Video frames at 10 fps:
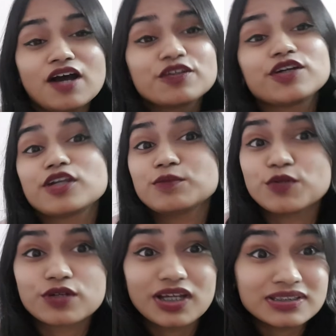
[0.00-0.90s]
there any
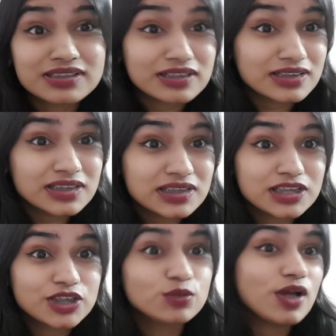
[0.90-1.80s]
more
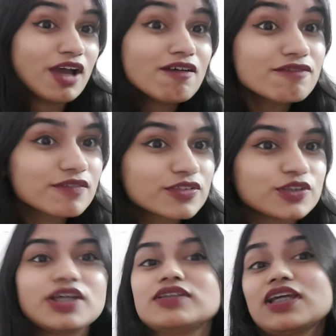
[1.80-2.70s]
concerns you have, so
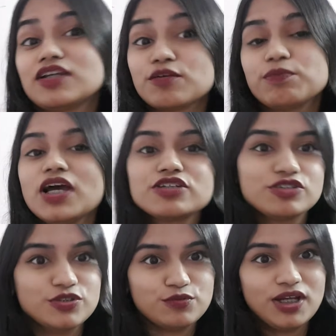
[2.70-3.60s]
that they can reply to
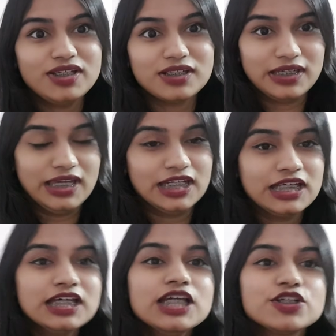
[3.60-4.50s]
you, right, again.
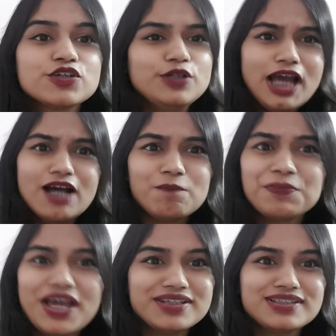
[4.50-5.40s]
So yeah,
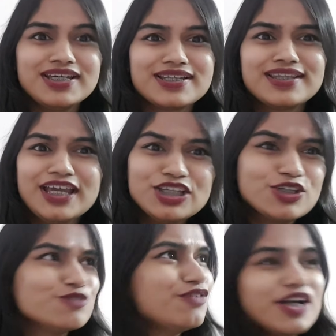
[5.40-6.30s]
that is it. Thank
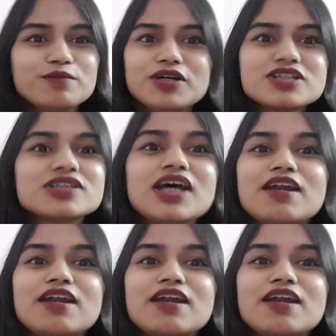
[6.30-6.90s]
you very much. That